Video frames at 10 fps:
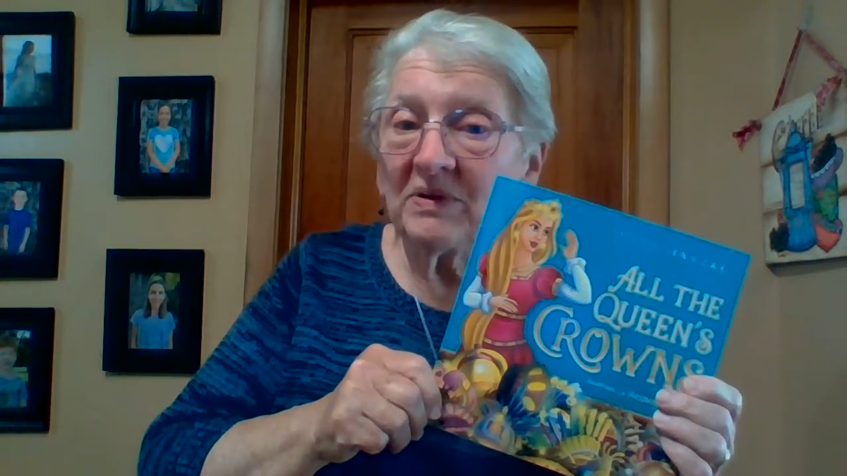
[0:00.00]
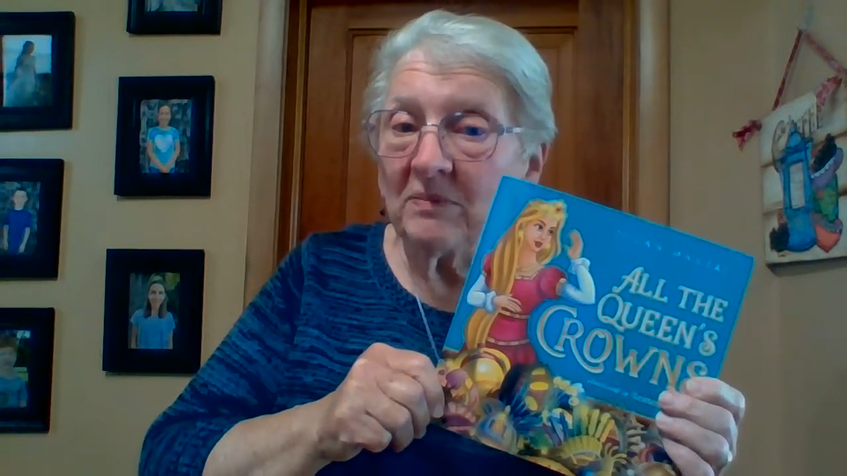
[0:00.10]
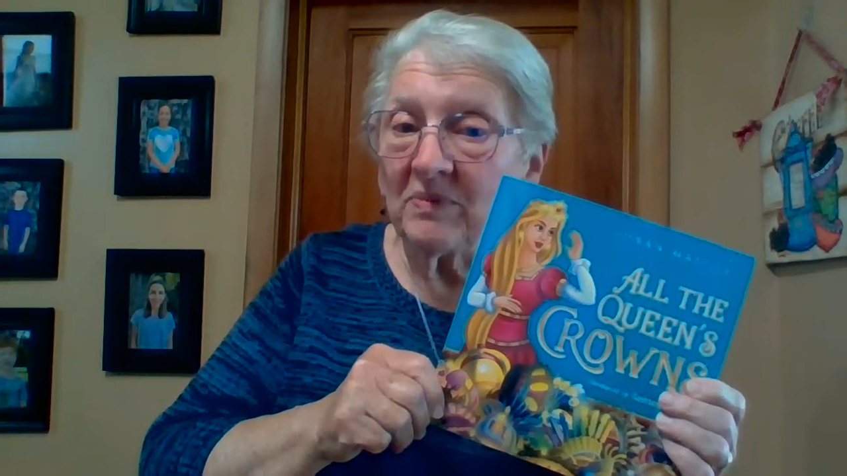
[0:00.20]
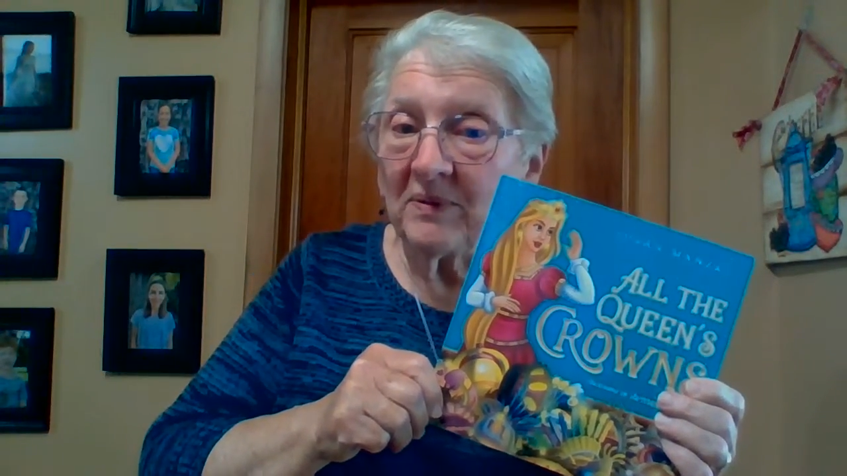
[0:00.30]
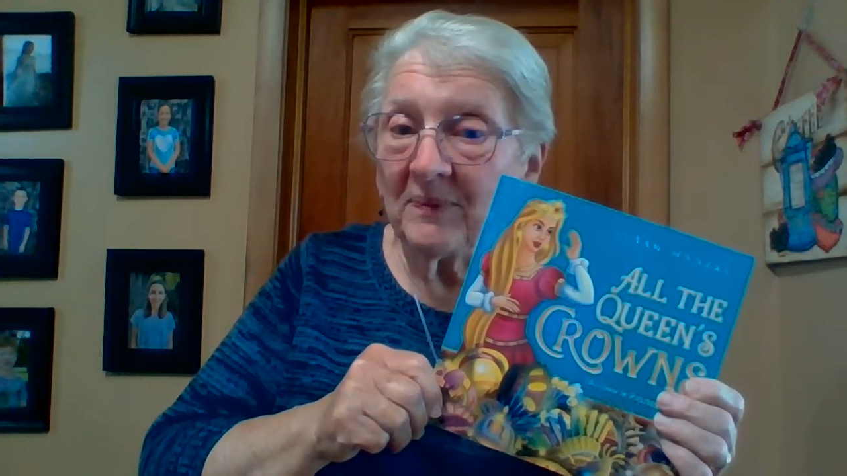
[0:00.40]

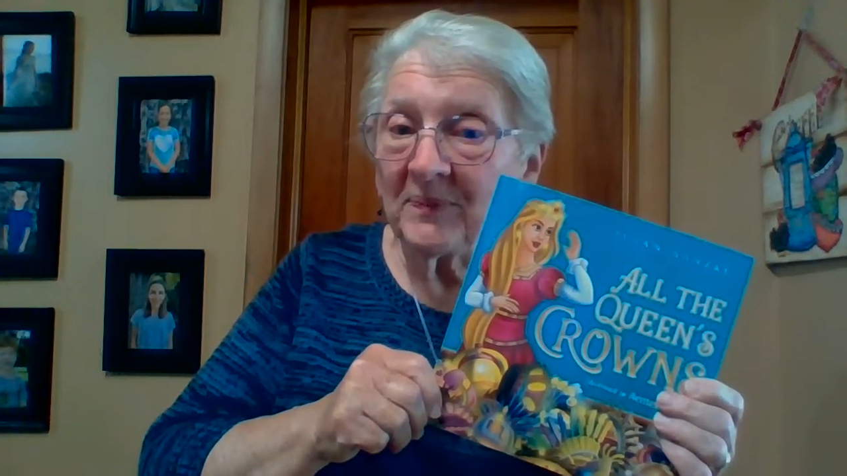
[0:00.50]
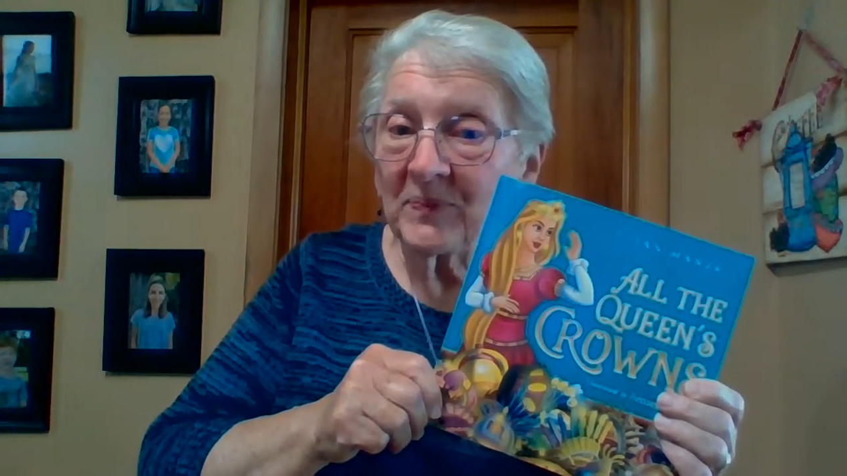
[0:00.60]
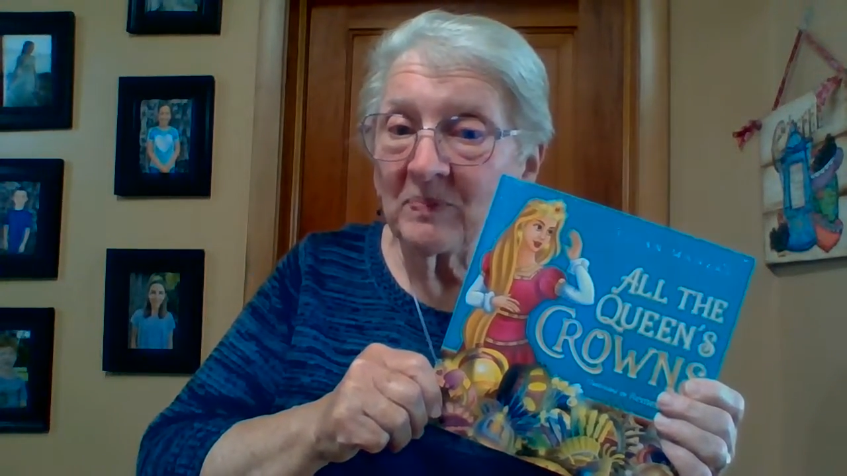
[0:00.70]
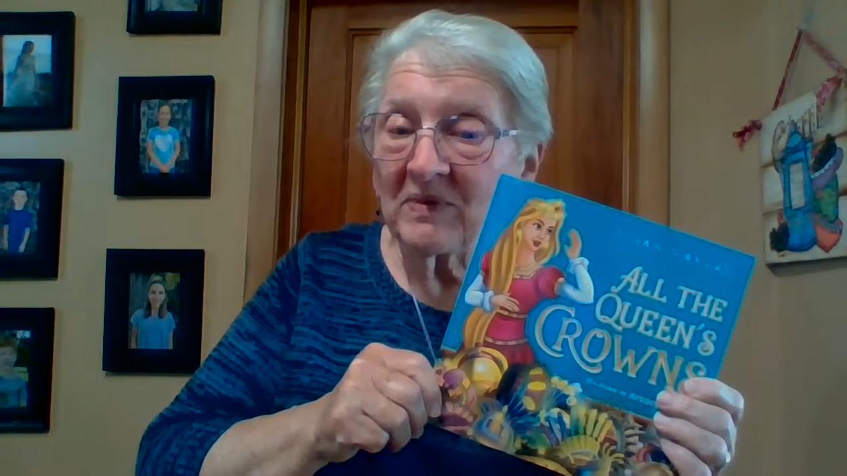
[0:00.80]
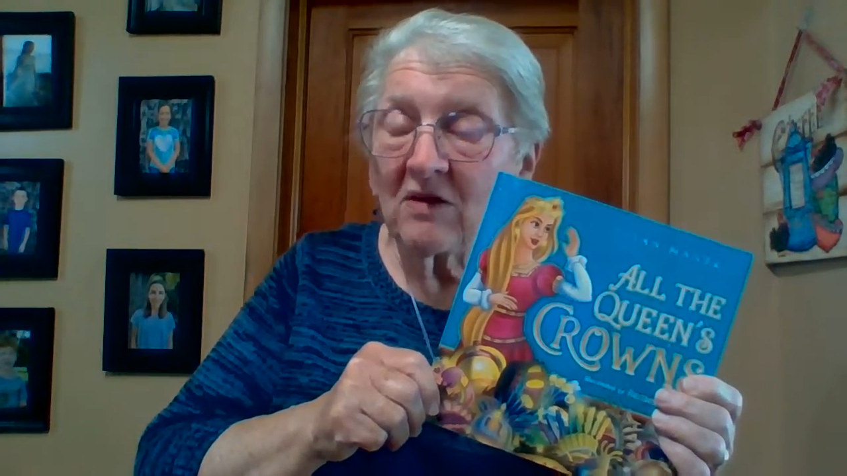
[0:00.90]
people
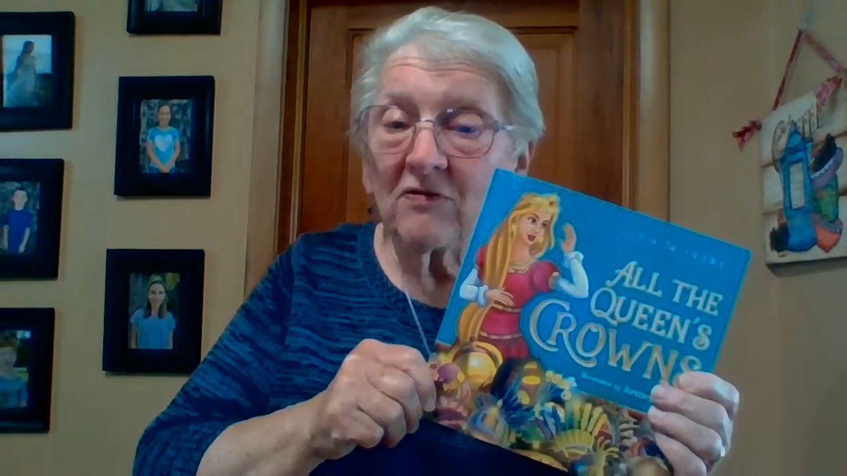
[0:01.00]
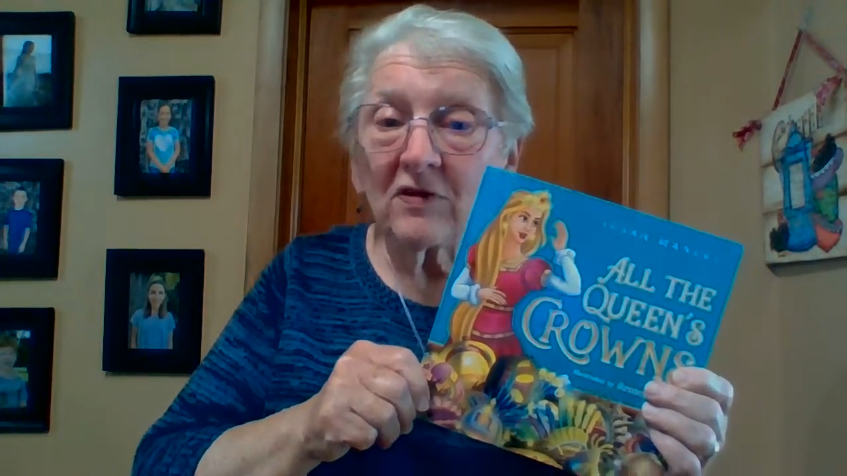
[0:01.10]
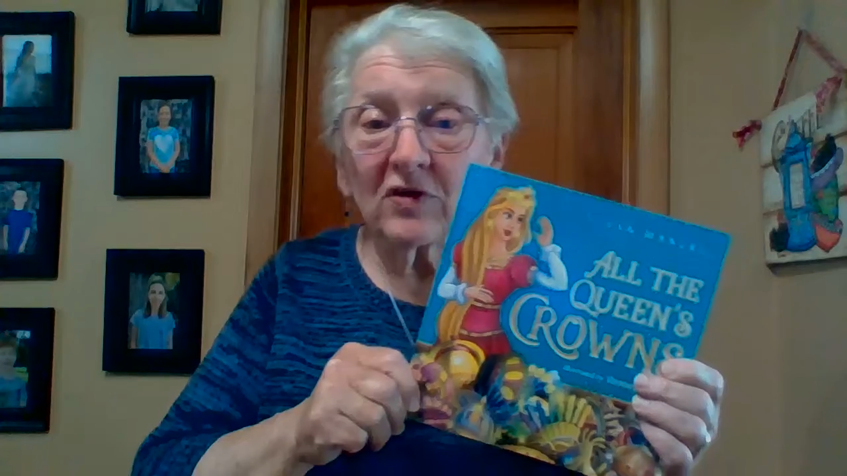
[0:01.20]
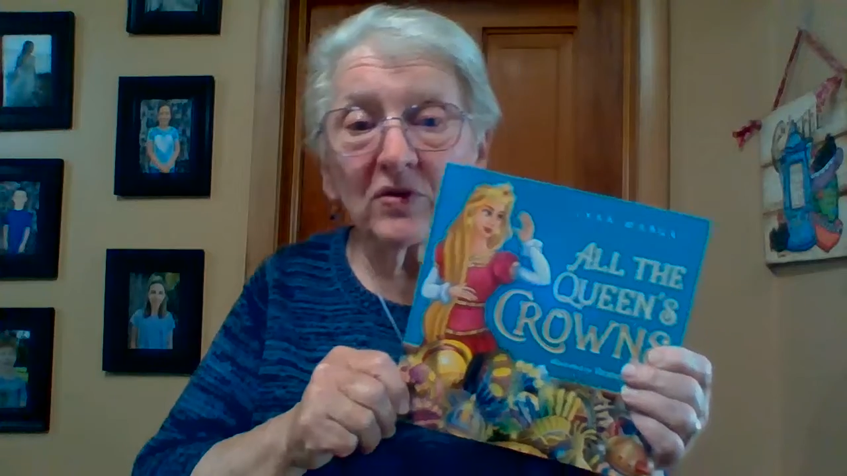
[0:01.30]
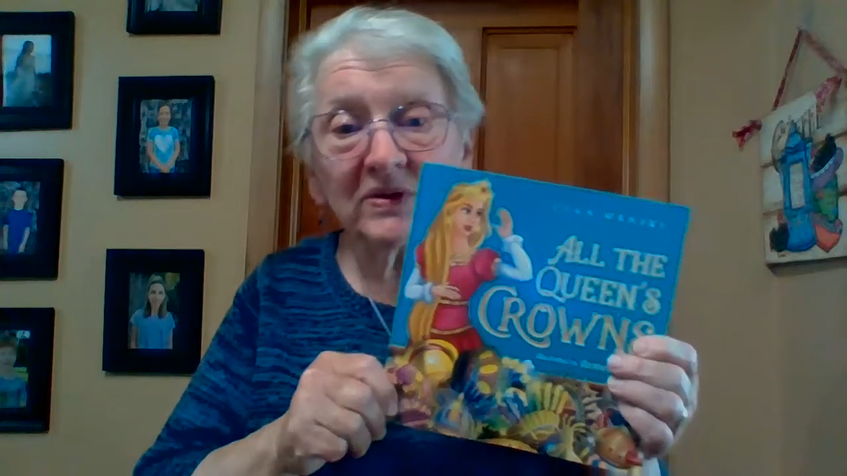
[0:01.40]

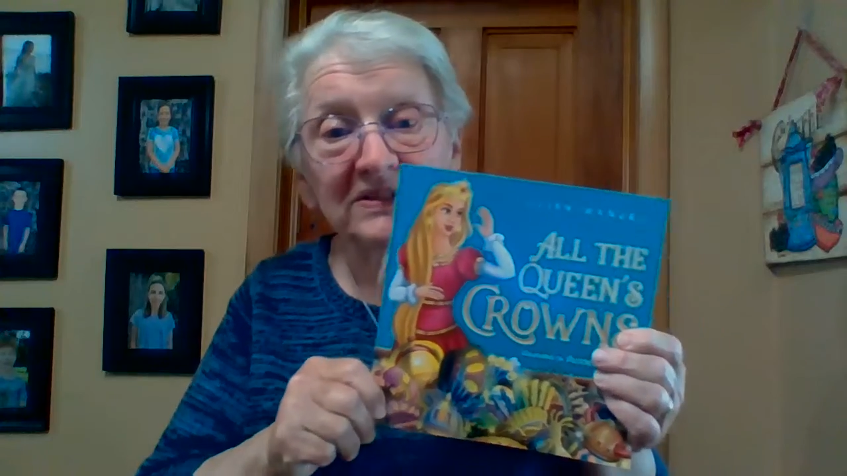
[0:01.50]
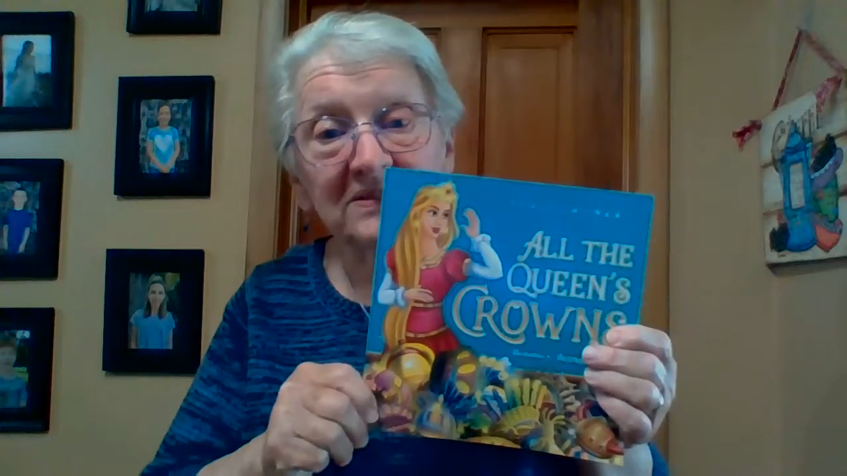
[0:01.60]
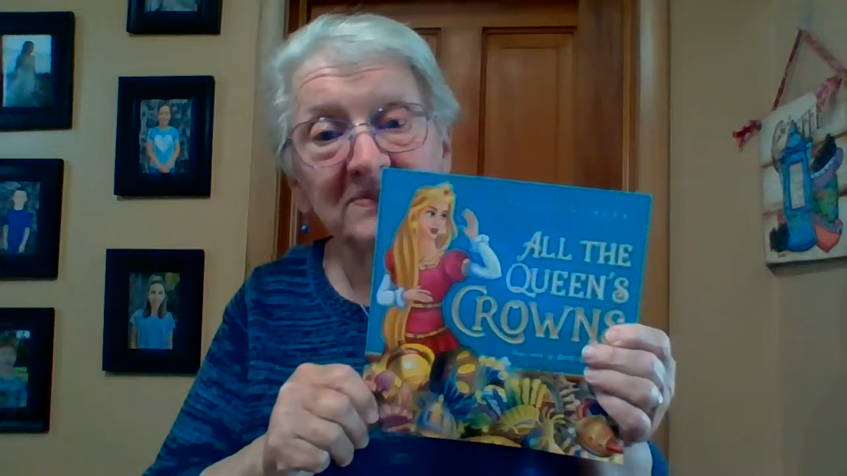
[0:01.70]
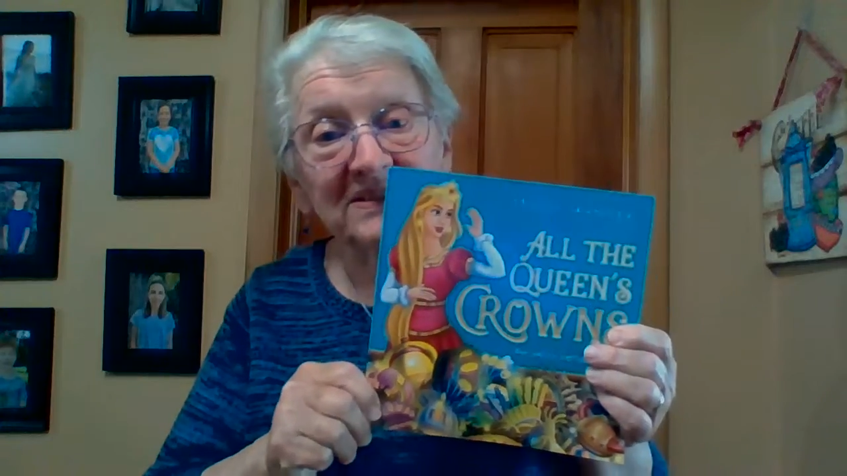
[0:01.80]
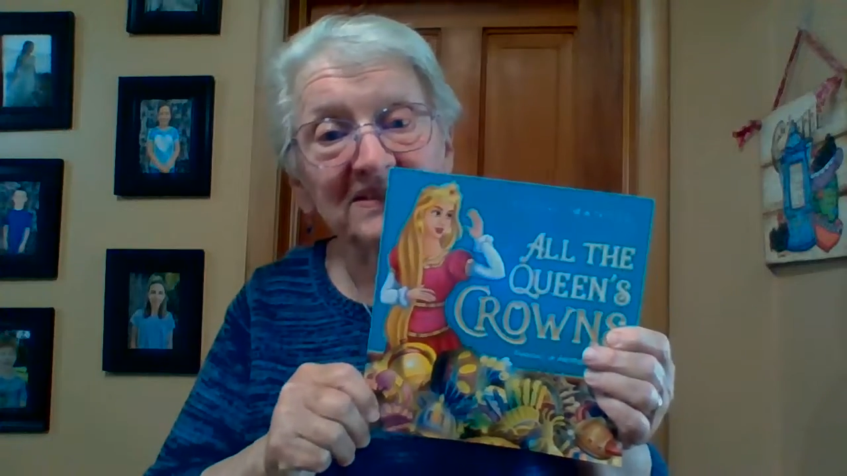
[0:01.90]
for
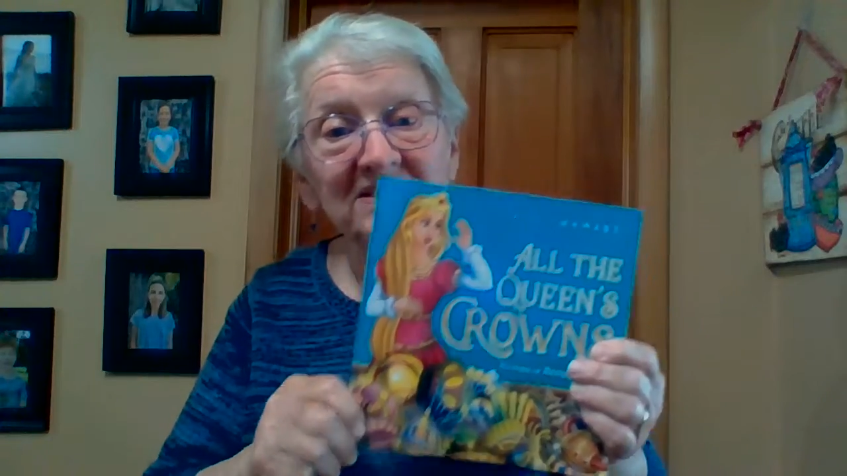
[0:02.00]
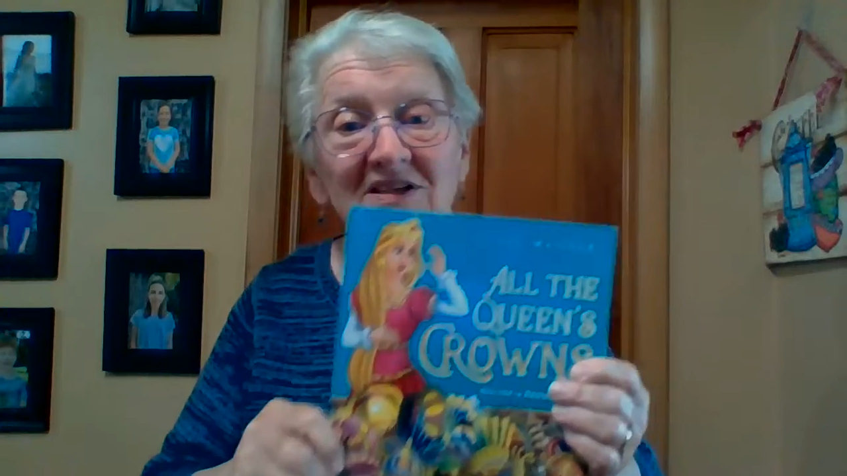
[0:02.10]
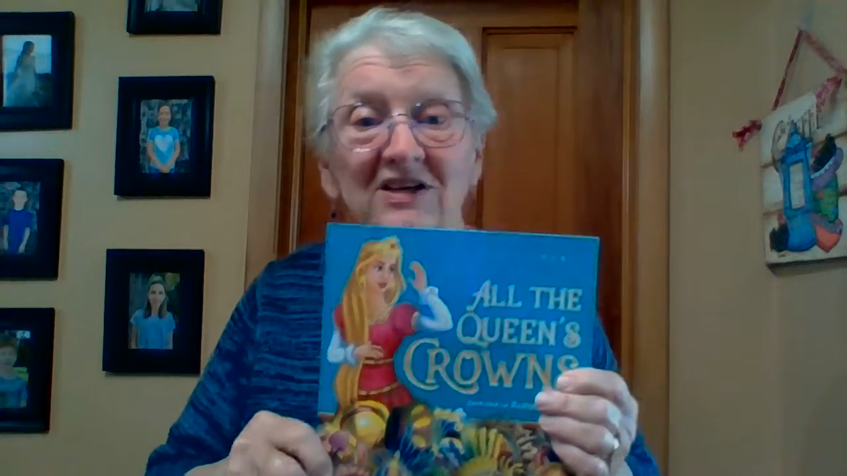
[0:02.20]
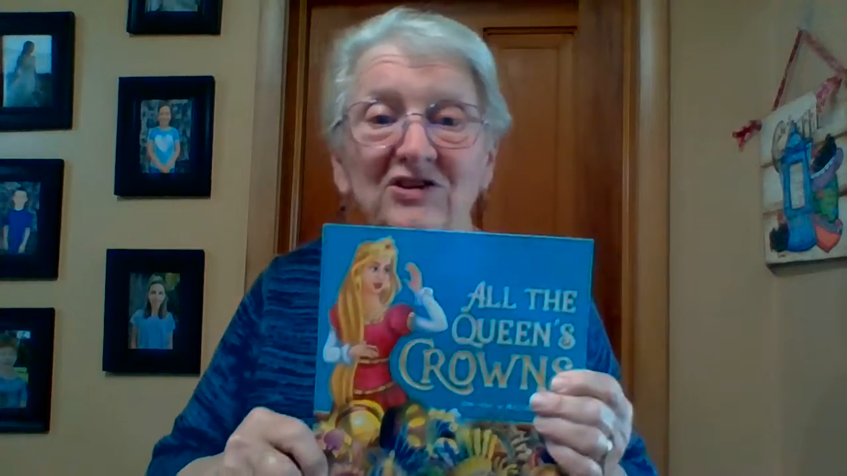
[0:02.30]
Christmas.